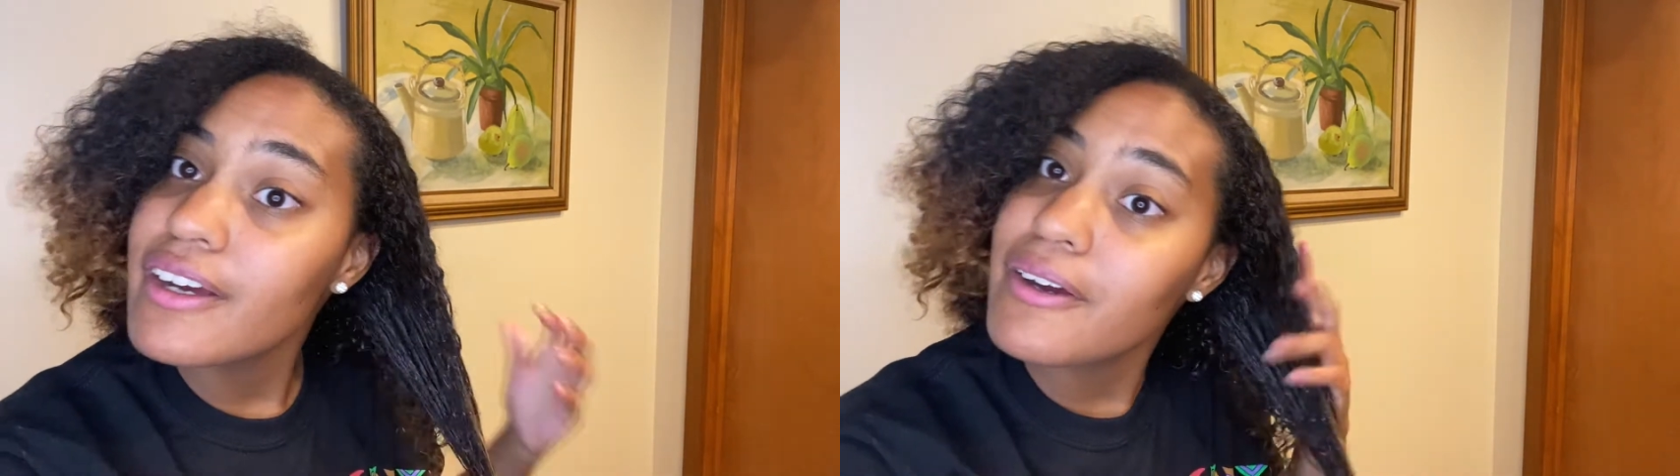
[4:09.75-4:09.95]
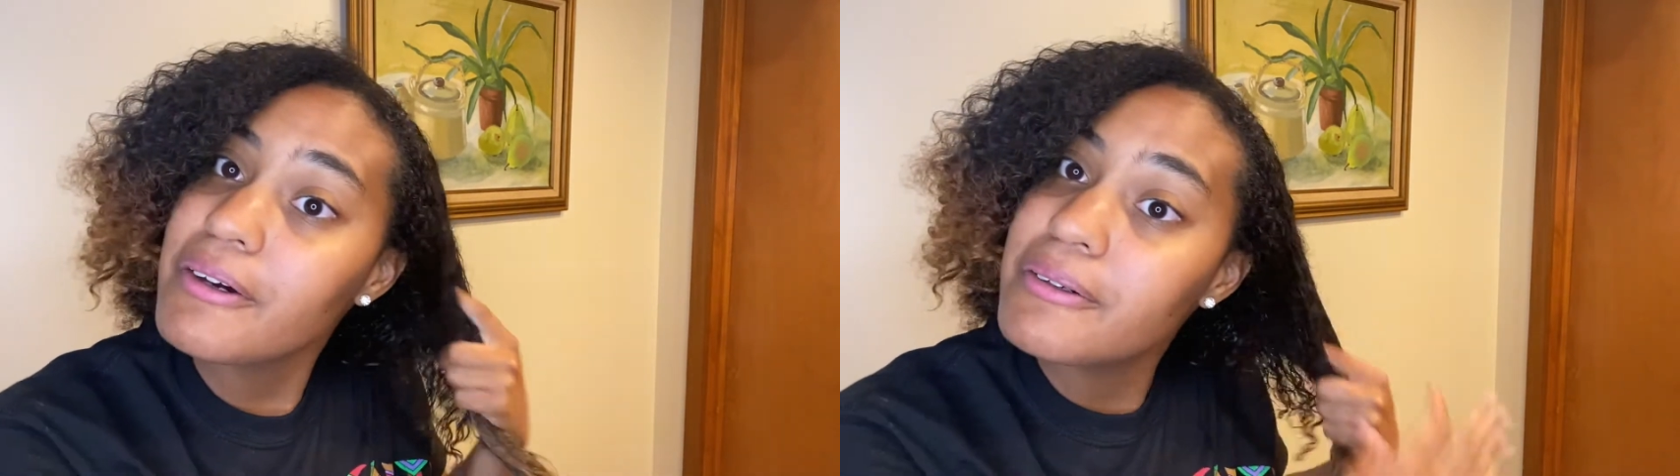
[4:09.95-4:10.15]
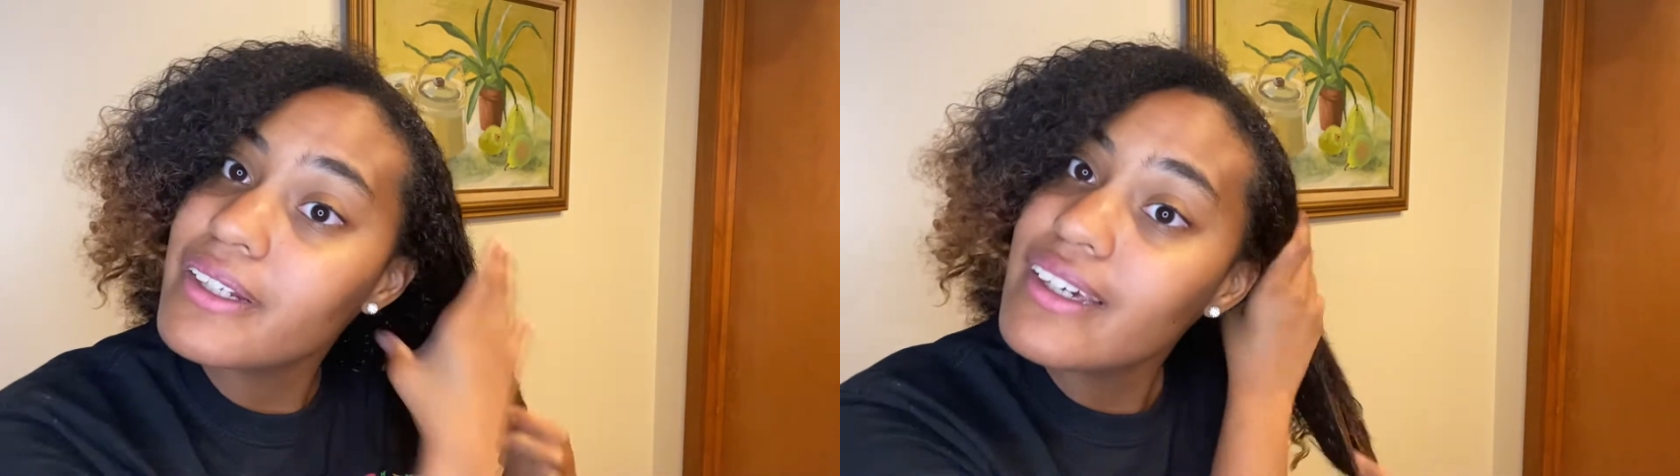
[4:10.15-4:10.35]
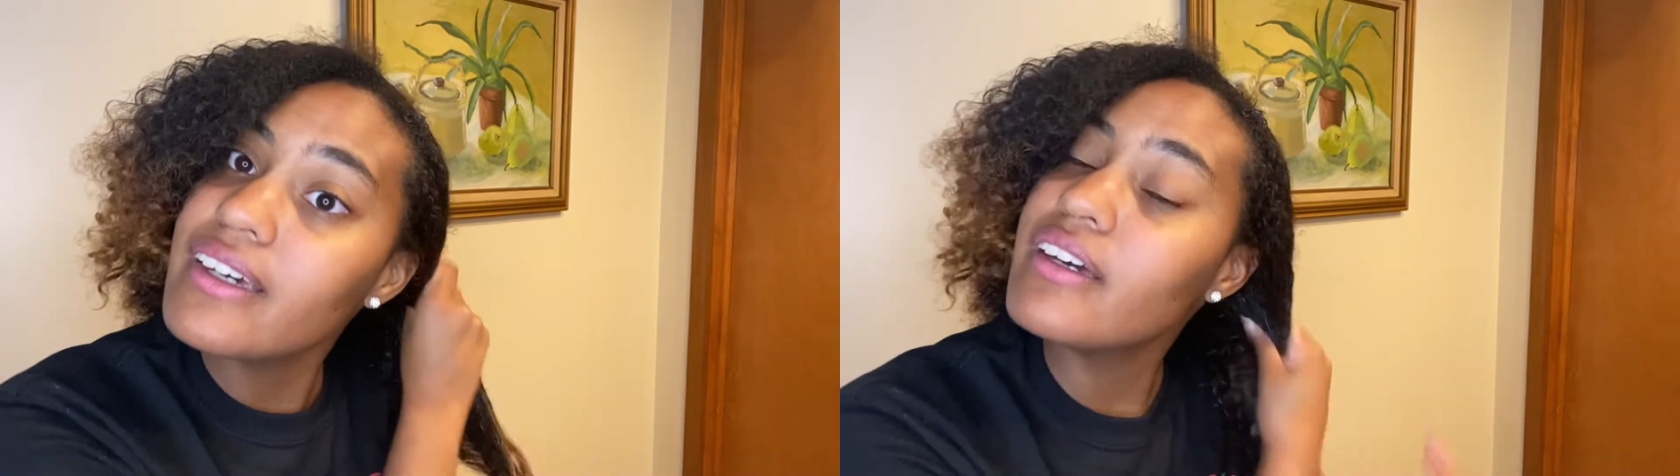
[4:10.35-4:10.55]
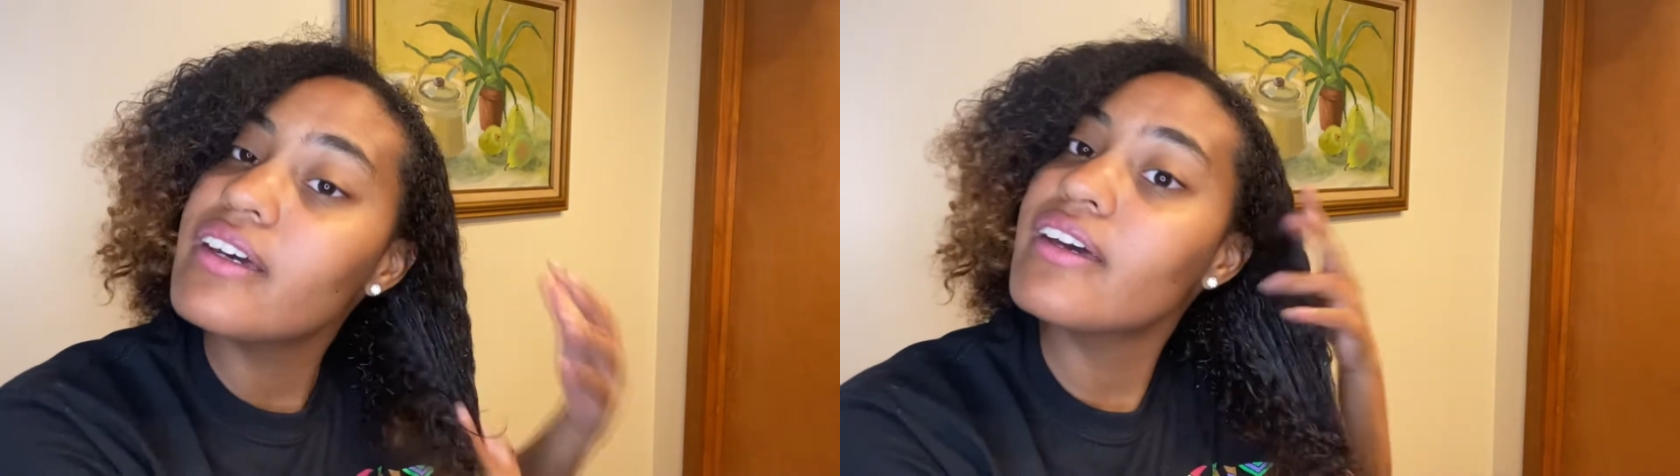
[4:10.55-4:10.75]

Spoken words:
Cody.